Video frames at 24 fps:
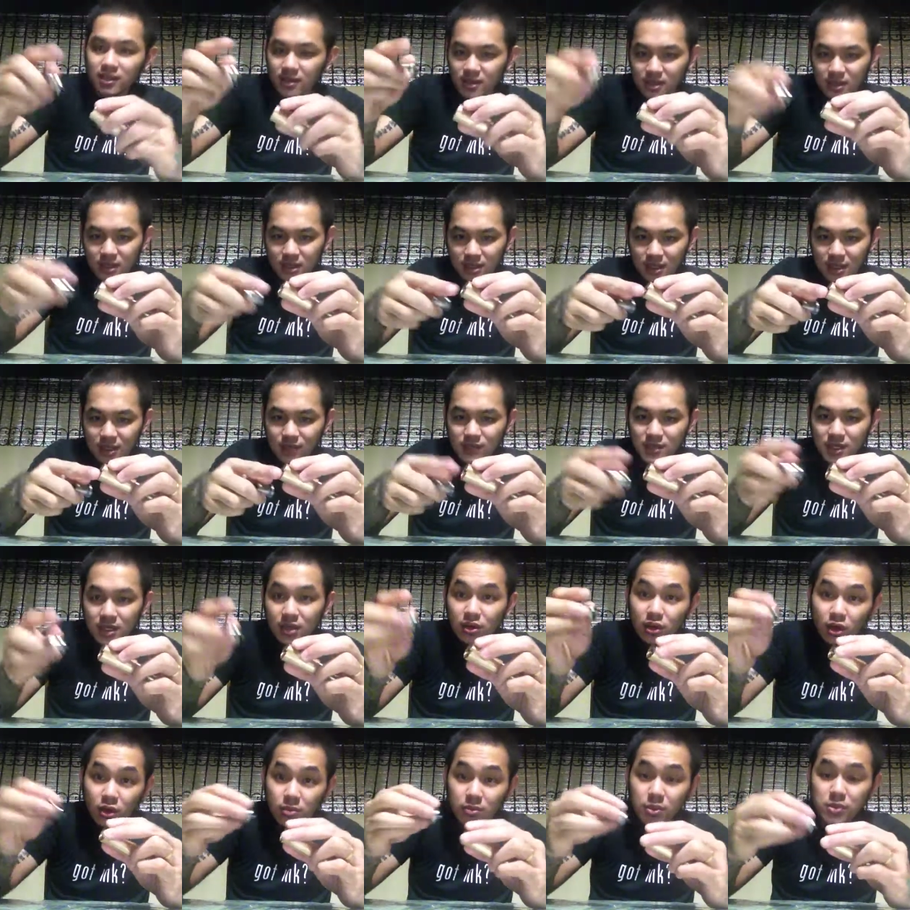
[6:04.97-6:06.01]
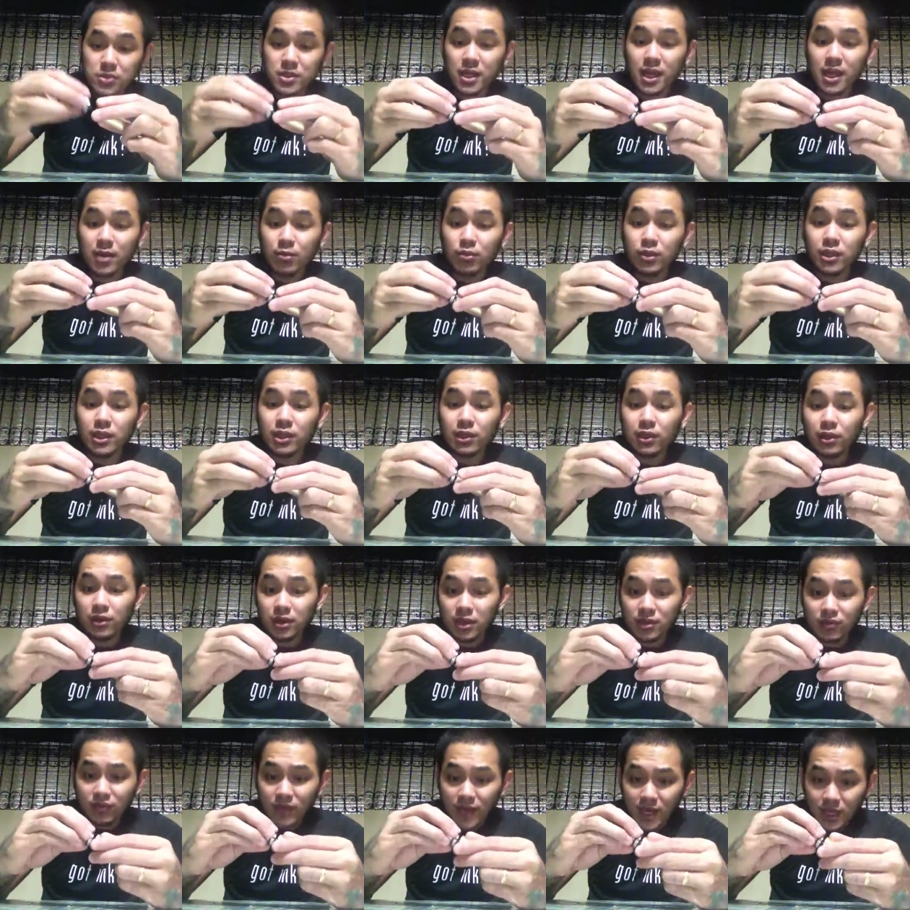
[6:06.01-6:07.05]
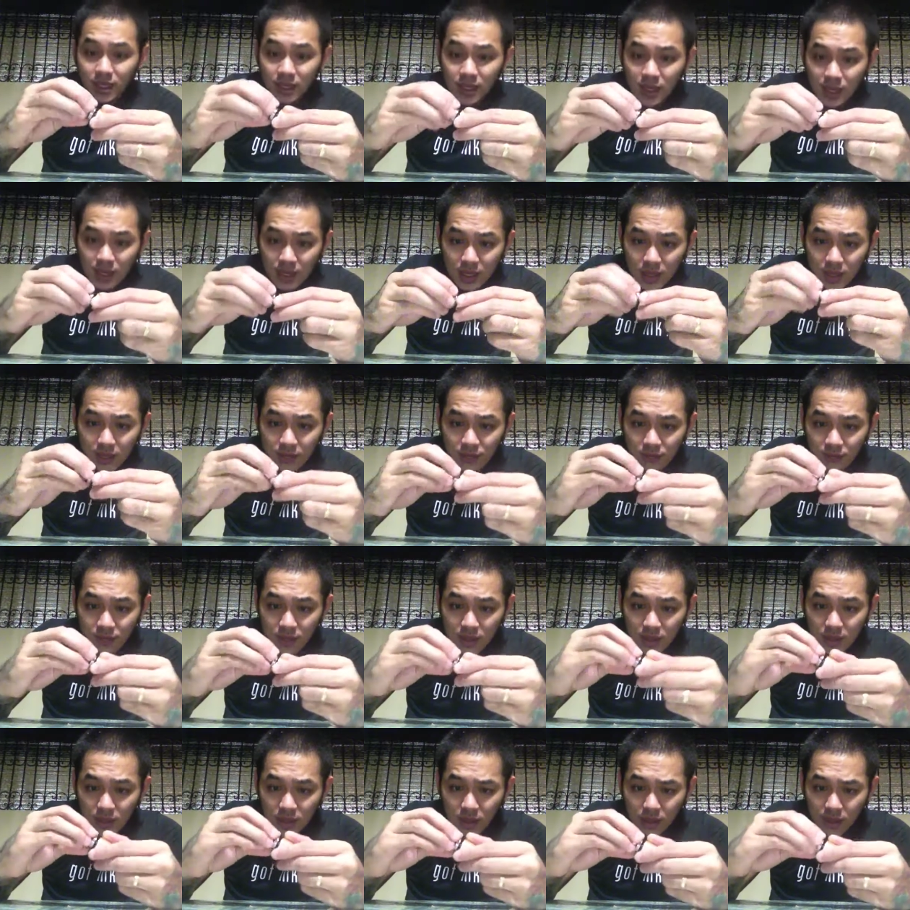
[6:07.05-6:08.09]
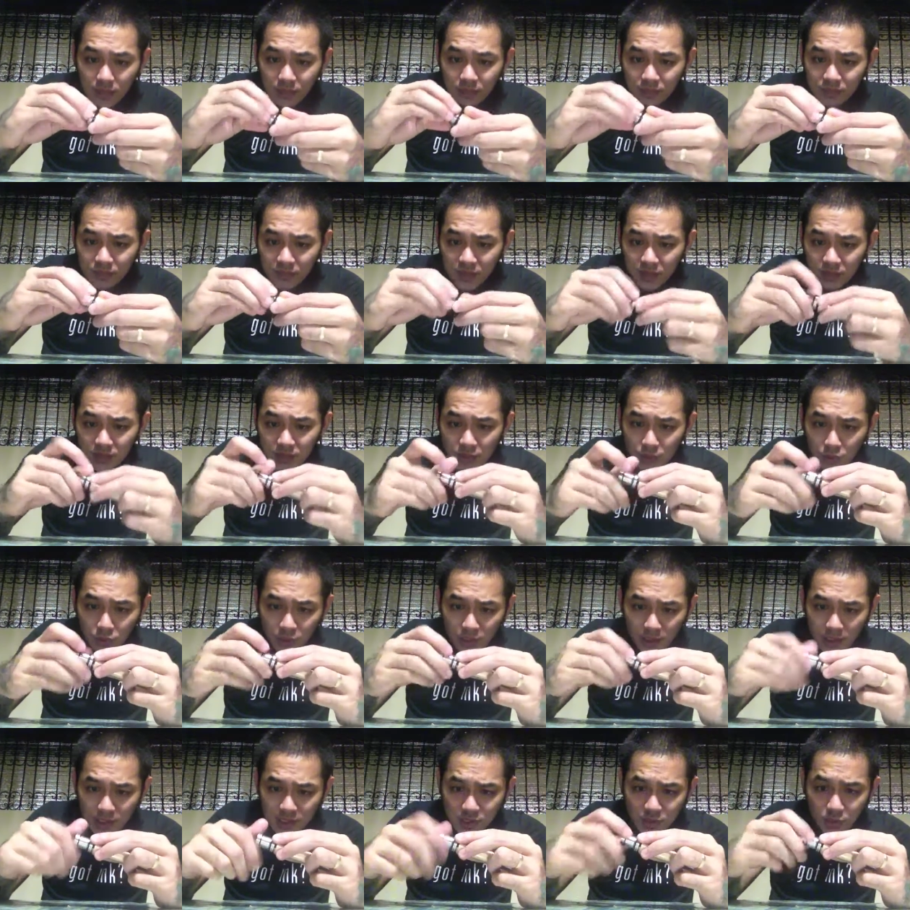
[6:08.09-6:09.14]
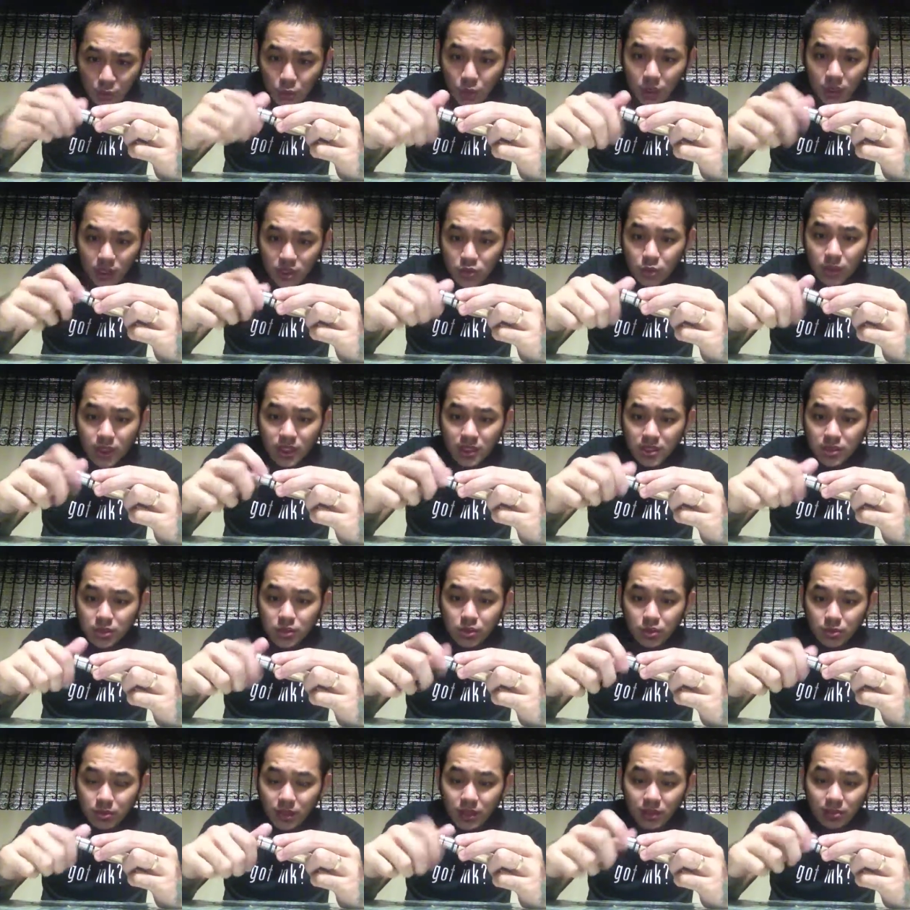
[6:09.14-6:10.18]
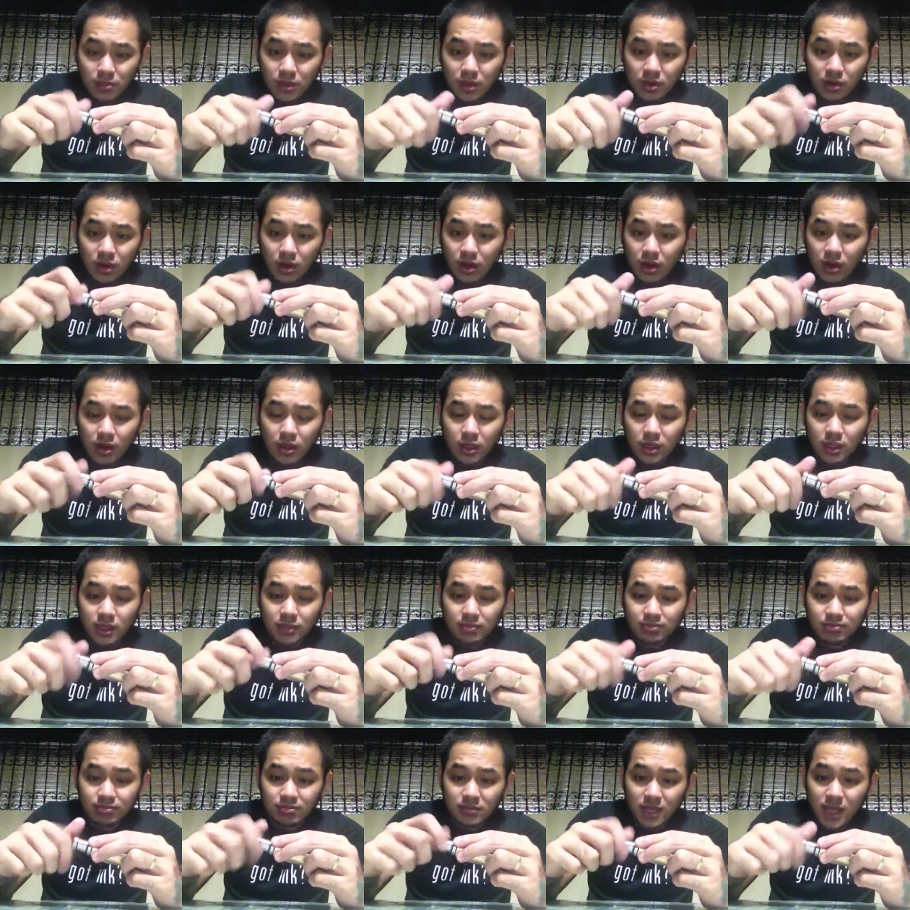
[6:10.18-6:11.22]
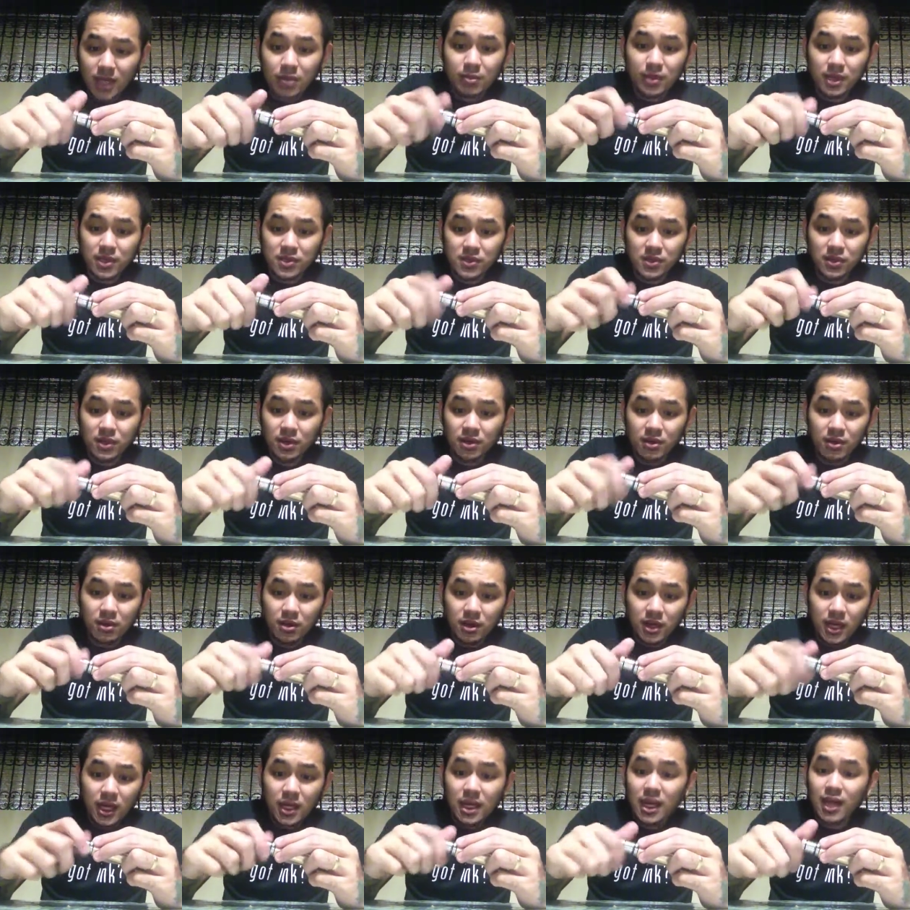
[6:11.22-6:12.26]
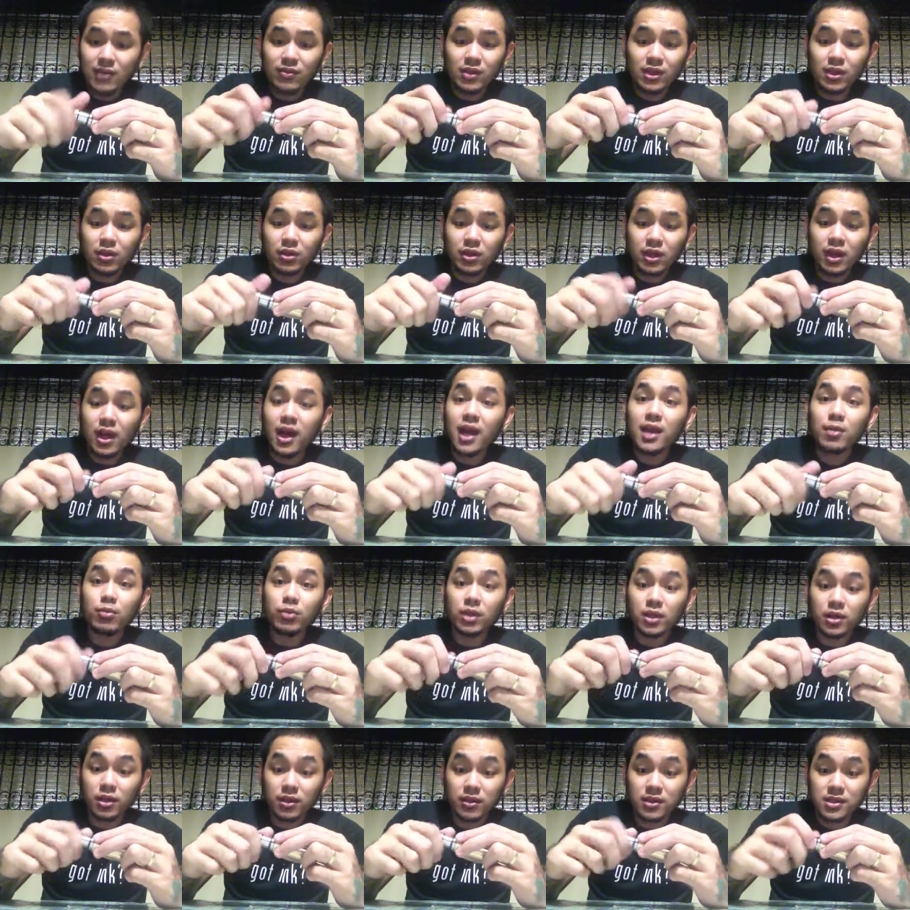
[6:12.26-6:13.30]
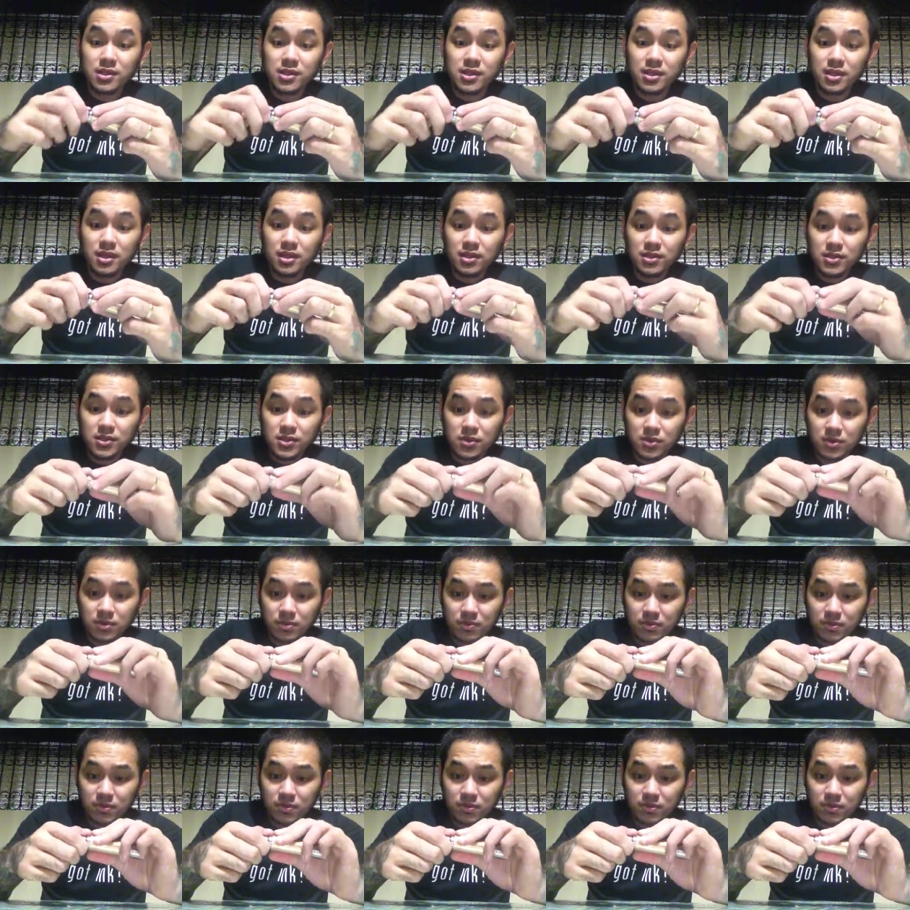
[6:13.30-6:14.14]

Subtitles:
It gives it an almost hybrid look. In fact, if the immortalizer were a 22mm atomizer, I'd have it looking hybrid on this thing, so